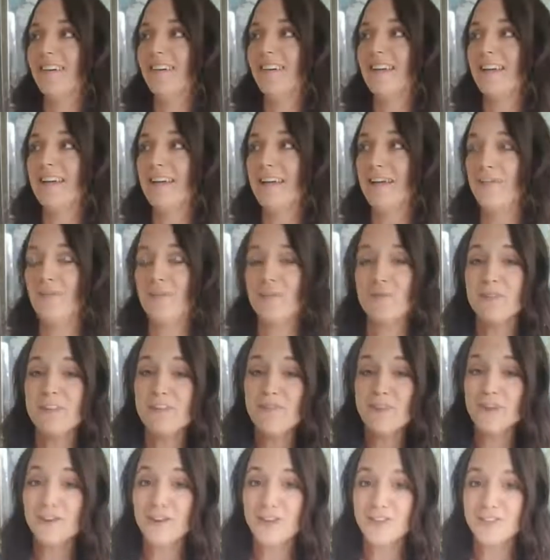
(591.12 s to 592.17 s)
if you leave
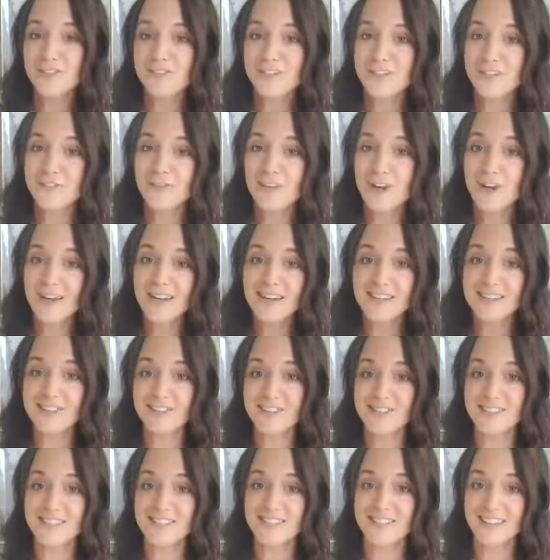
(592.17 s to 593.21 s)
your laundry too long and it
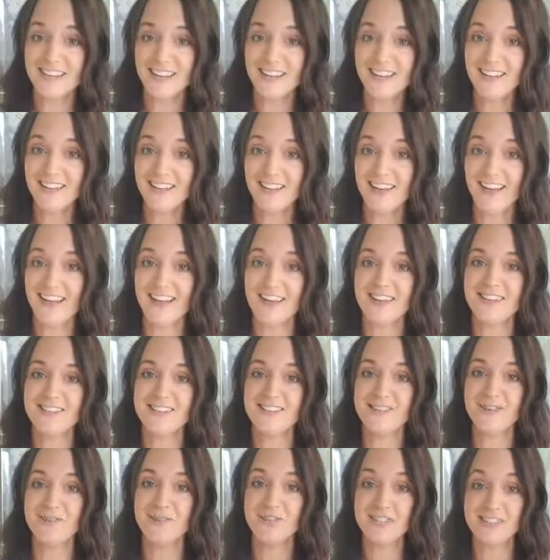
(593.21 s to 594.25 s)
starts to stink and
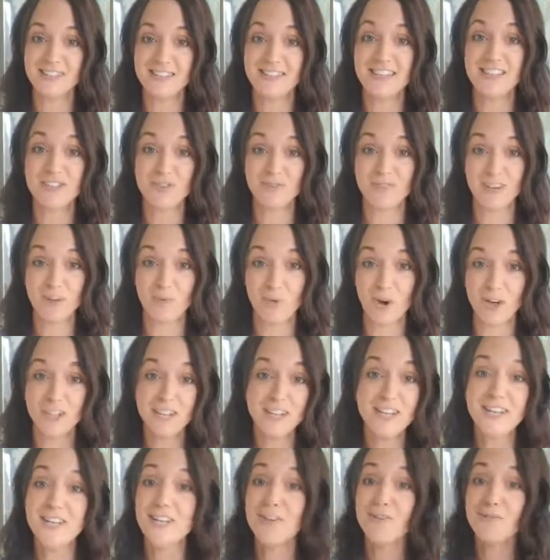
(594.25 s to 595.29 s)
you just need to rewash
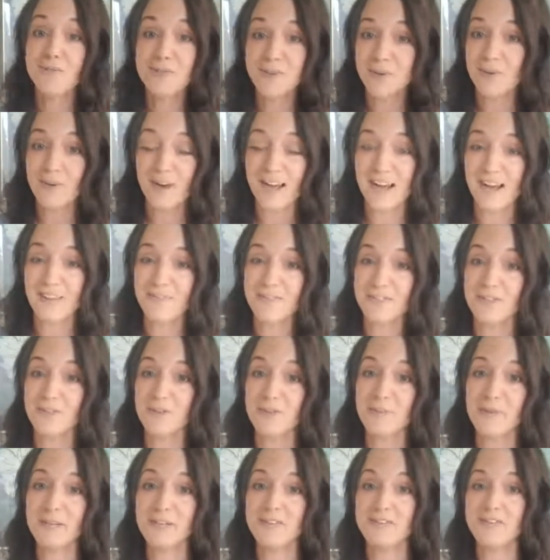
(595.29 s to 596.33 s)
it, you don't have to,
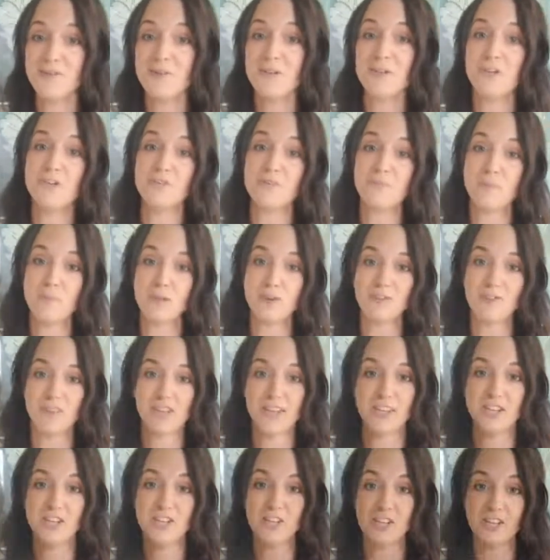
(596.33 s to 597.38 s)
because you can use
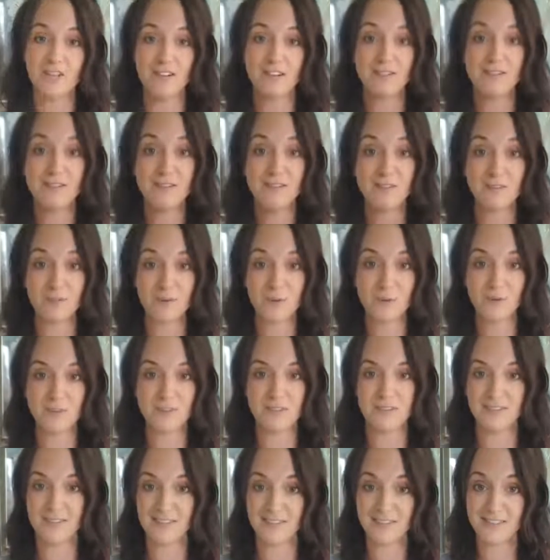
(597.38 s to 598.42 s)
purification.
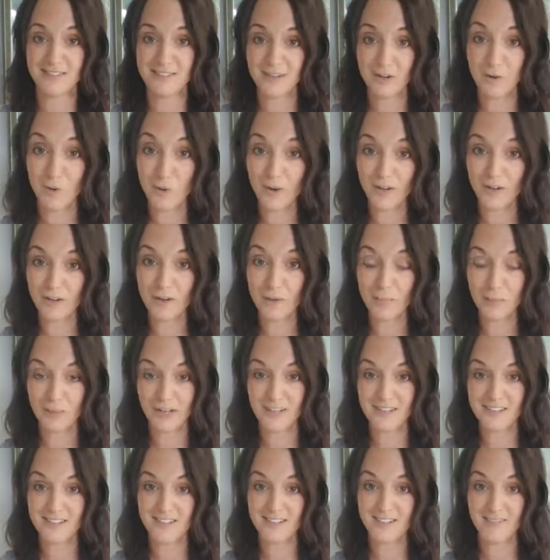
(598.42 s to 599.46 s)
This is an oil, a
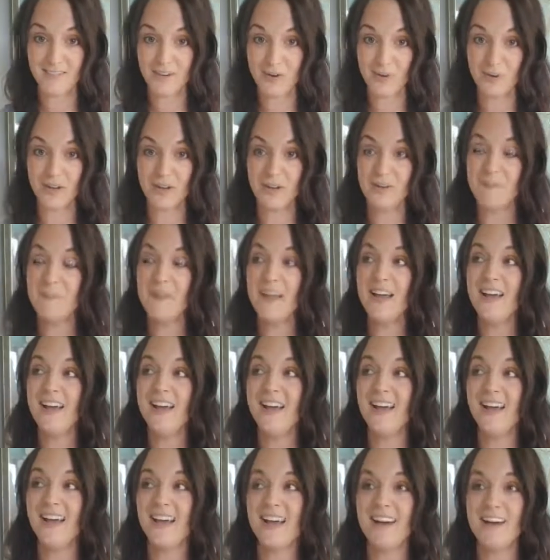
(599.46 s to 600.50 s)
blend of an oil.
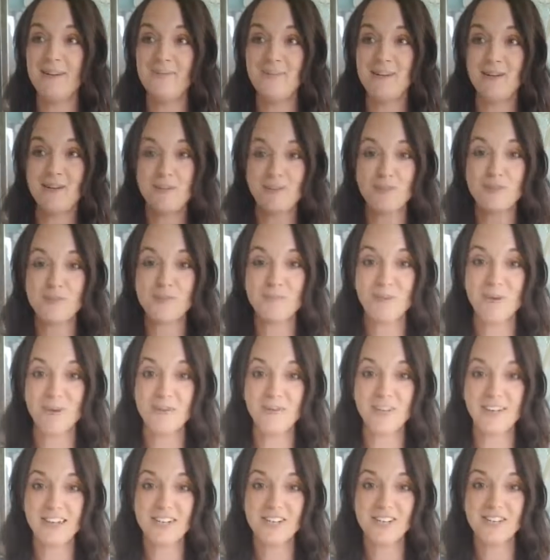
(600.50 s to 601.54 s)
You can throw some
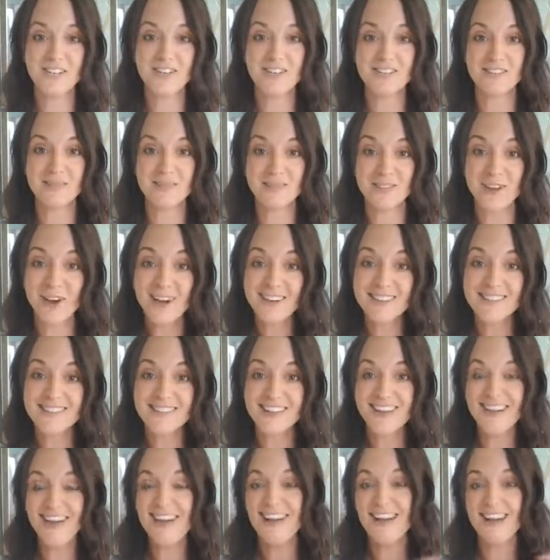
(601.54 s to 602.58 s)
purification on some socks
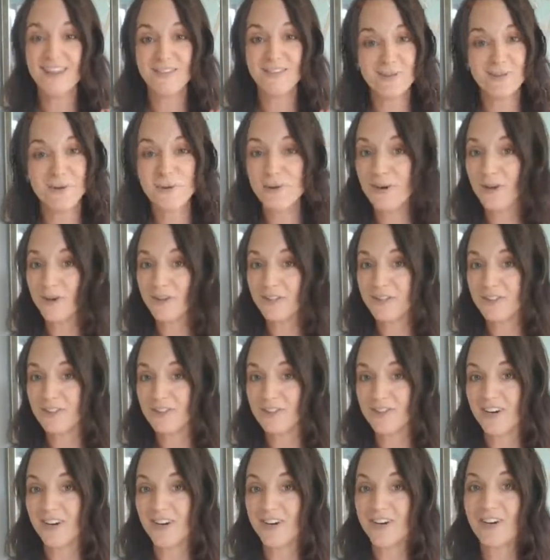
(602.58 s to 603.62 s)
and it all in the
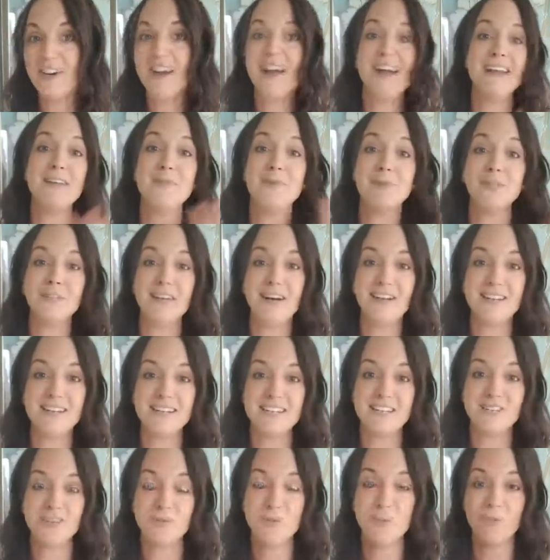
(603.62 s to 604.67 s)
dryer, and you will not need
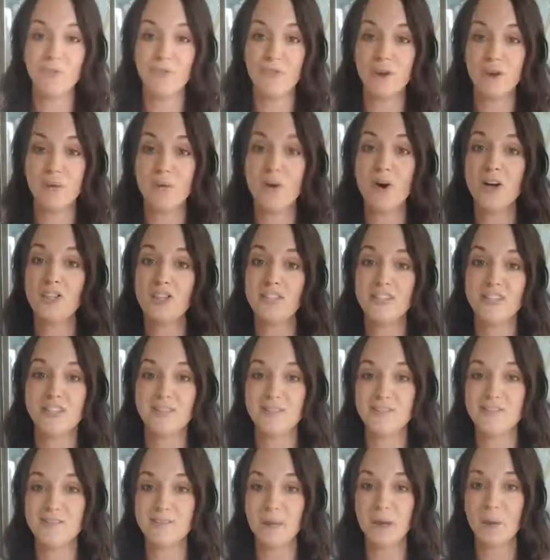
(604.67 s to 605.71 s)
to rewash it. It'll
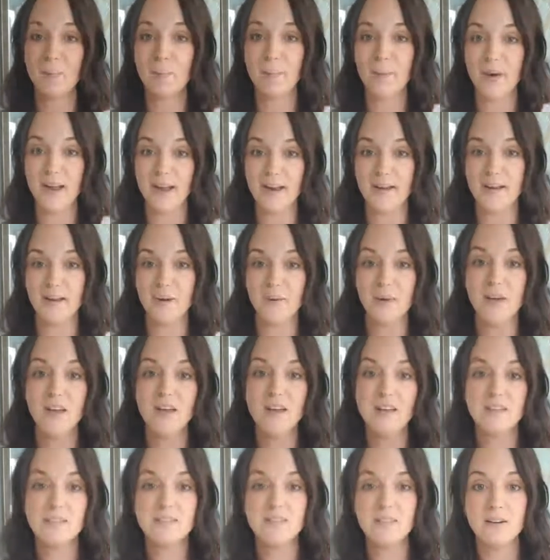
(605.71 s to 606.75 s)
smell brand new.
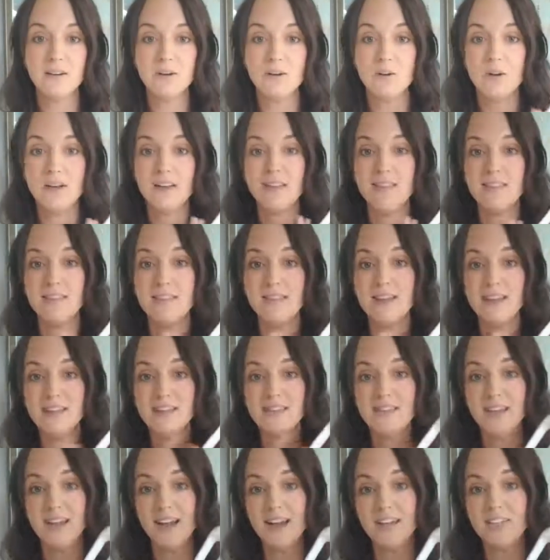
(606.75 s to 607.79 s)
So this
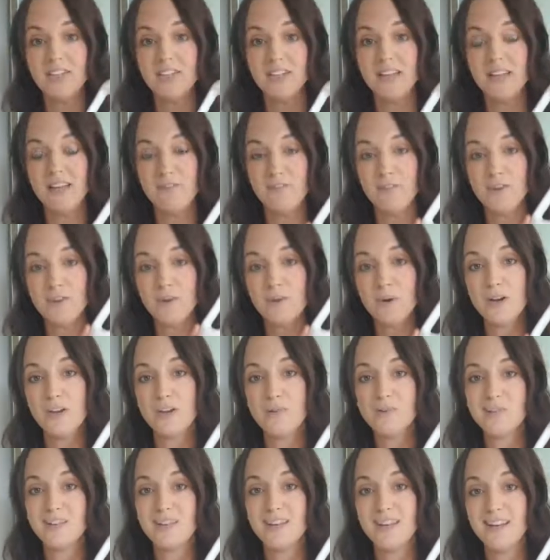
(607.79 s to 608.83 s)
actually, if you are
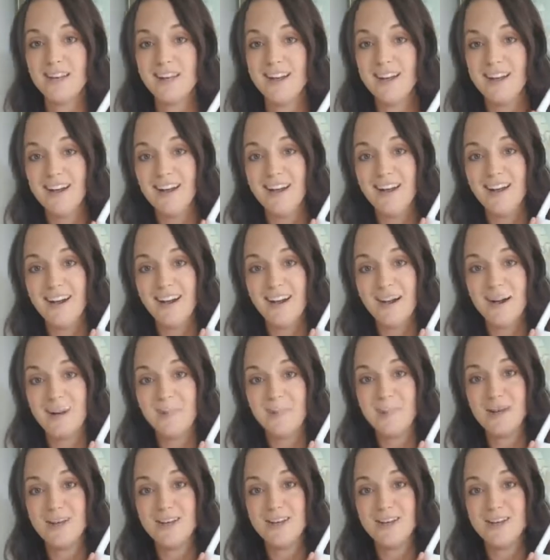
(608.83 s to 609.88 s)
using
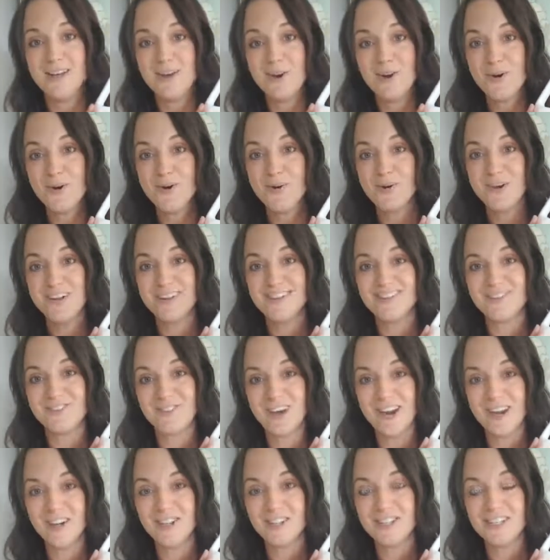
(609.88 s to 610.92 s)
no
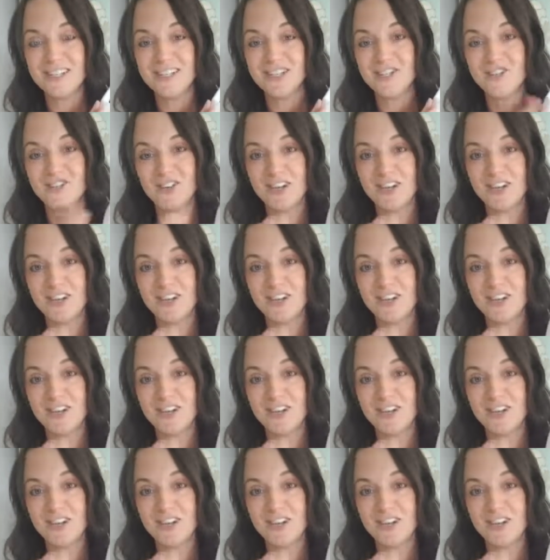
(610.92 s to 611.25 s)
dryer sheets